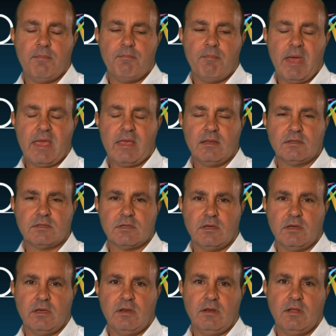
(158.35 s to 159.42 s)
may in
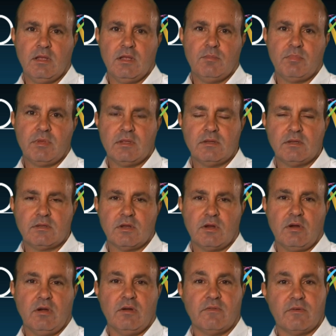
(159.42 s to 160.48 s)
turn be a
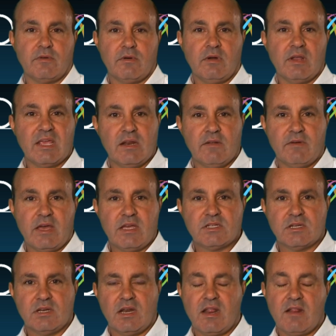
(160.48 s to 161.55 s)
deterrent for
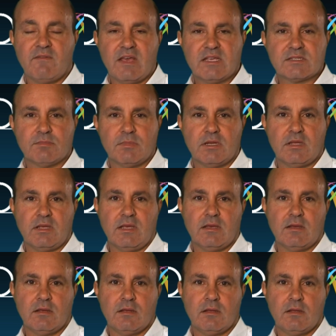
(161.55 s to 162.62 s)
innovation and investment here.